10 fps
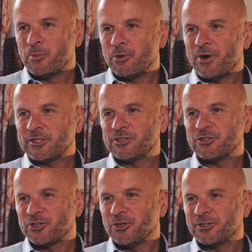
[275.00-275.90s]
but rest
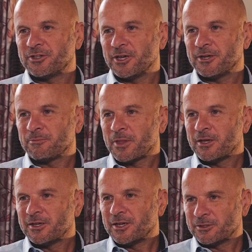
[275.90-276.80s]
assured that
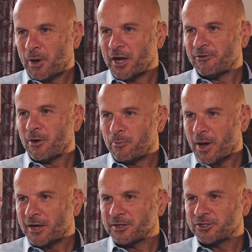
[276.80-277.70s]
as part of our
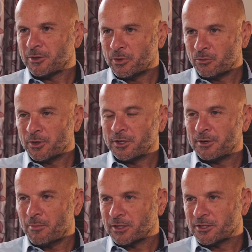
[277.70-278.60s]
partnership and one of the
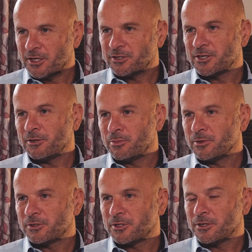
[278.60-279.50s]
demands
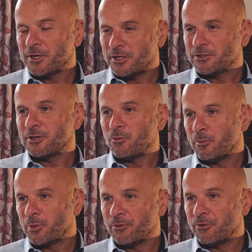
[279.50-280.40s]

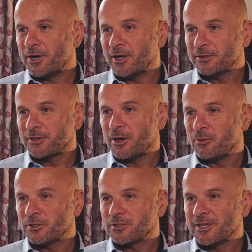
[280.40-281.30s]
HC1 put on Radar Healthcare
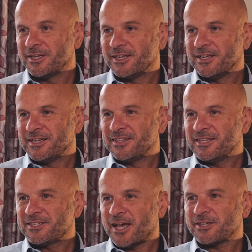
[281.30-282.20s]
was
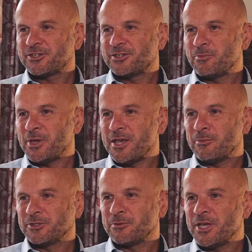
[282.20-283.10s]
this has to be
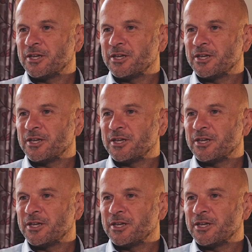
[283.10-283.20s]
able to be